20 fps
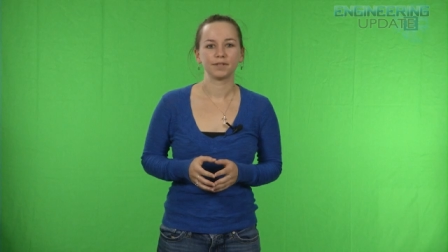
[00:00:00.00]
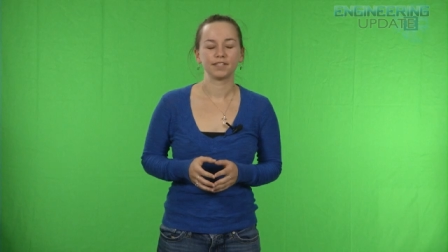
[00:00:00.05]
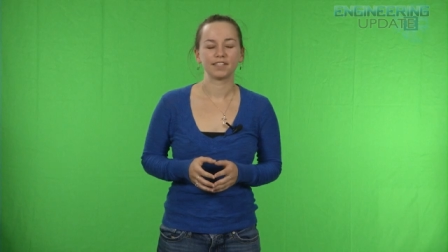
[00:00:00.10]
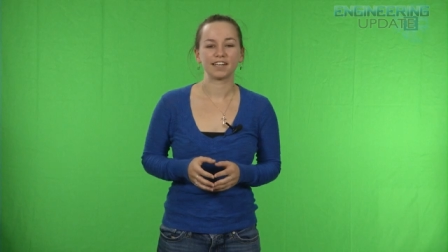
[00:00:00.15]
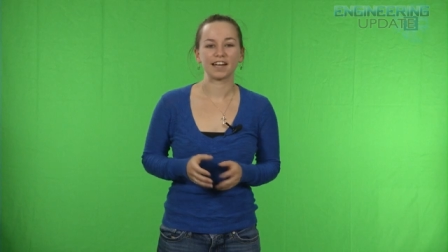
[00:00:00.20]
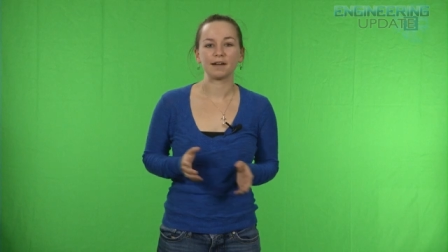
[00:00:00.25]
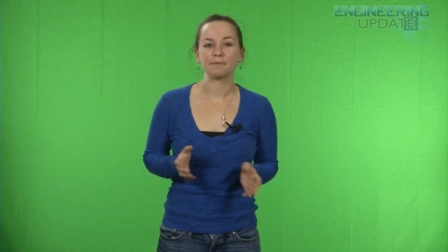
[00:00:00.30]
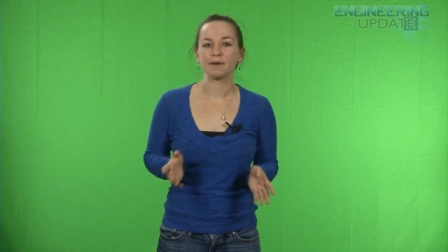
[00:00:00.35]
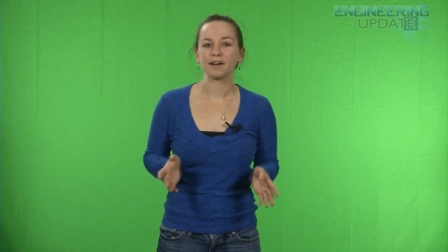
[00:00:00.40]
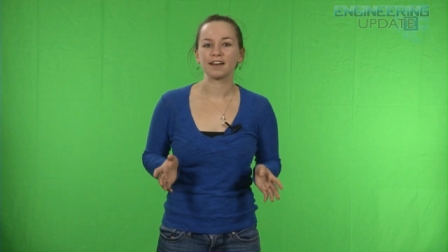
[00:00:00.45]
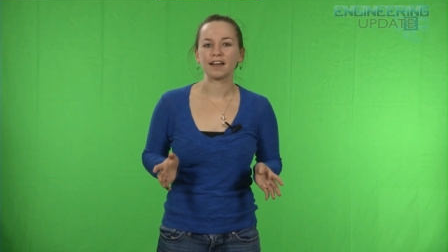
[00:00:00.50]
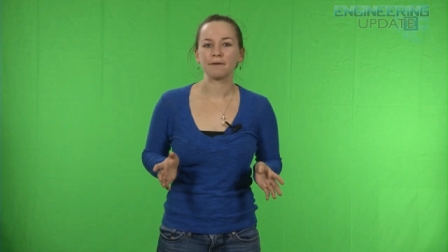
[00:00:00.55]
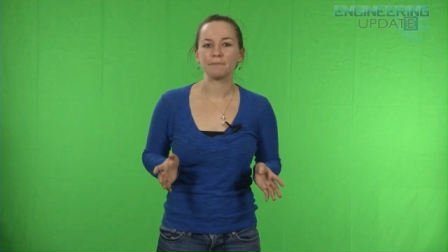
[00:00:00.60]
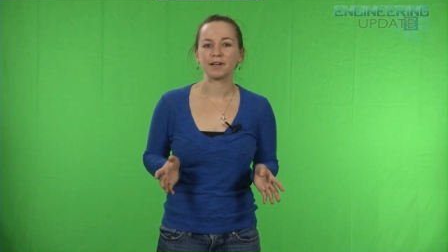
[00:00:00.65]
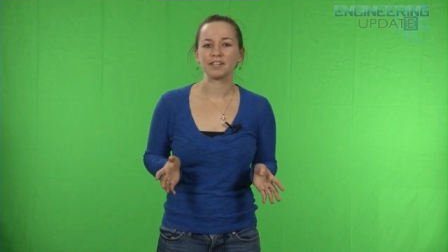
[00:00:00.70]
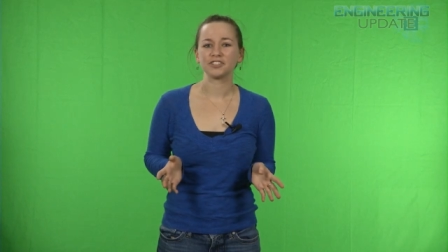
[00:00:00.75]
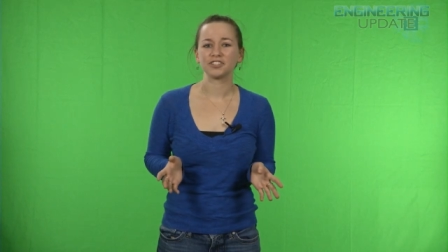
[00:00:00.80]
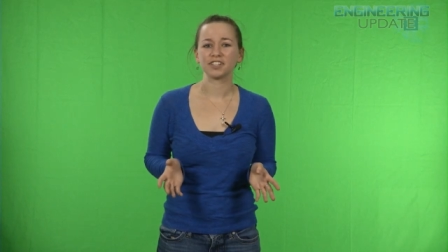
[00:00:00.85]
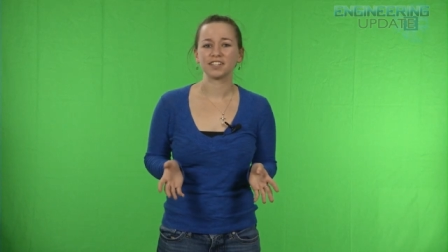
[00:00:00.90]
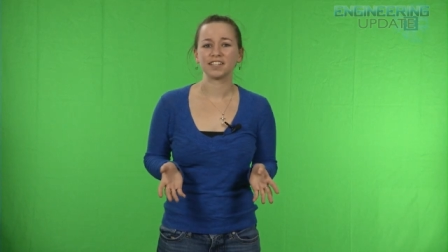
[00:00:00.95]
Did I not
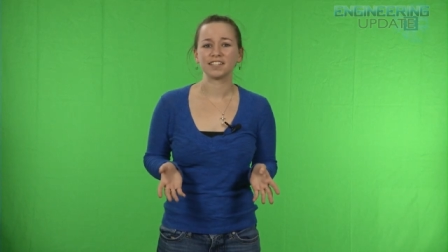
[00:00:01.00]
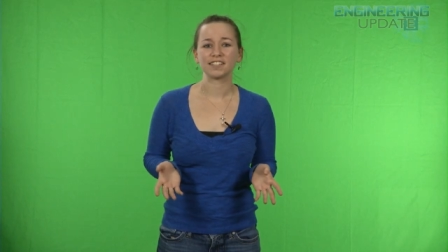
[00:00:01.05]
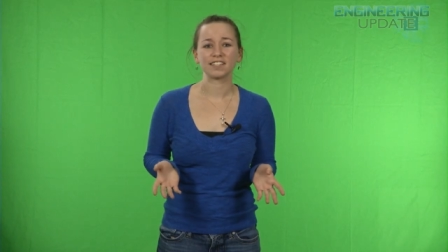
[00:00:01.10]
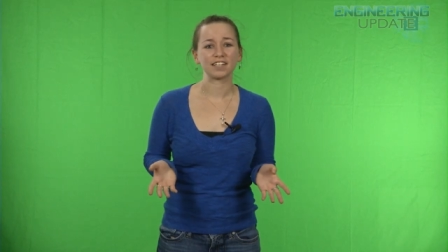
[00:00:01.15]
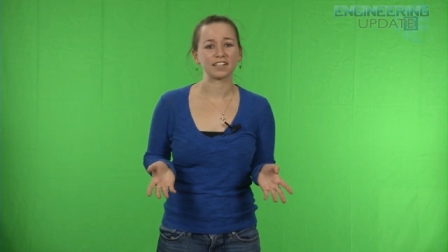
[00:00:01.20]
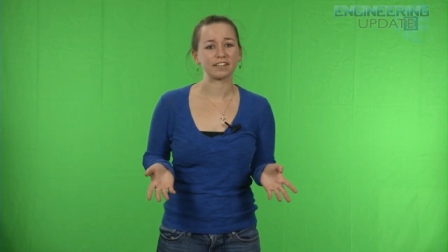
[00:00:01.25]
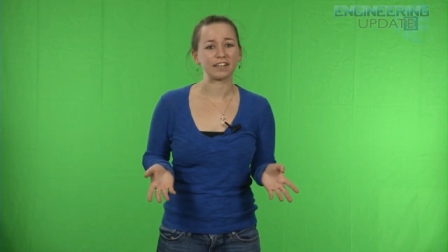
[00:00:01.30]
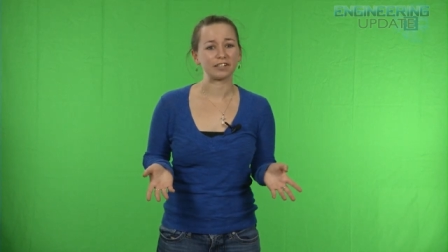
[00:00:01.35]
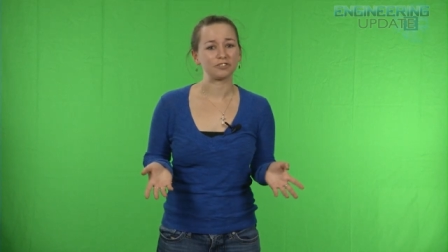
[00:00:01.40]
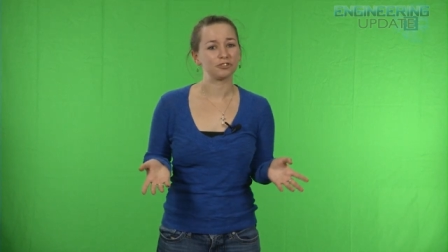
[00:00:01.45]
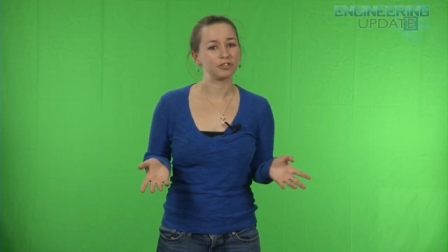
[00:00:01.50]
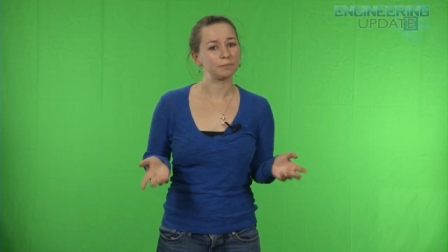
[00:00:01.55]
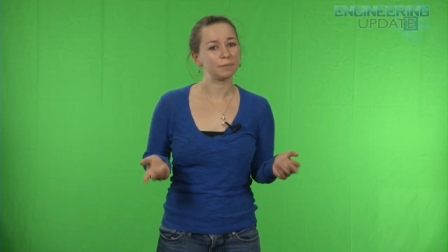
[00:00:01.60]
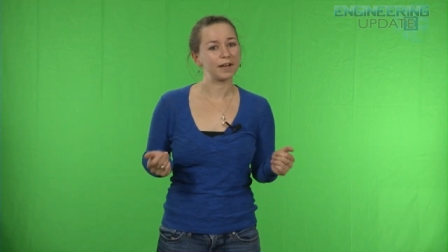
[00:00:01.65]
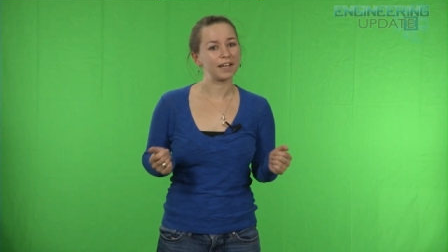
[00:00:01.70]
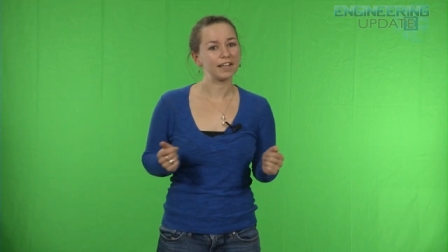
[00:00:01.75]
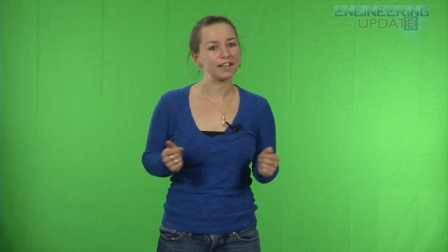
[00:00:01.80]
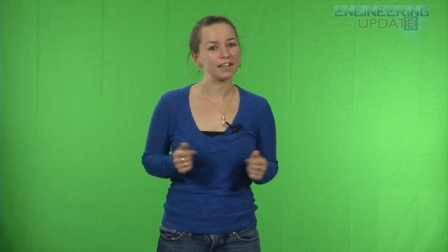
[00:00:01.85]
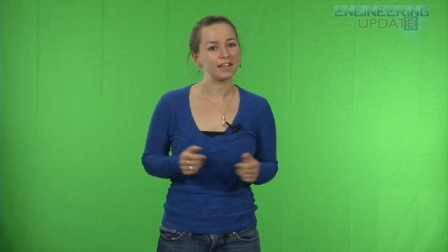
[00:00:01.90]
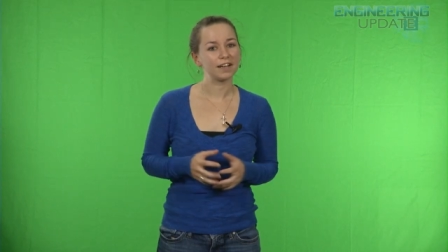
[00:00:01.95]
mention it's an electric
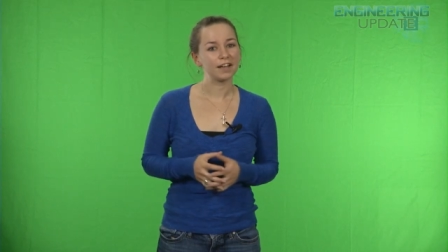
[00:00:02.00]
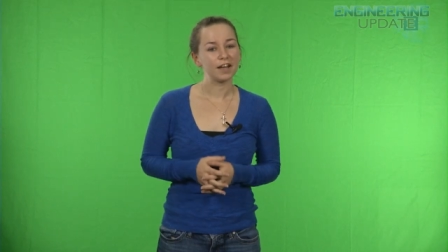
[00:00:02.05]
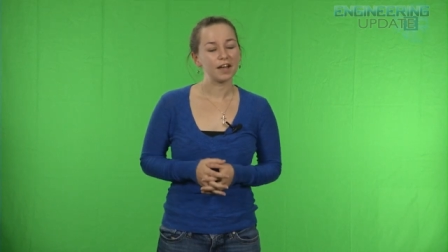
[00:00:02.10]
bike?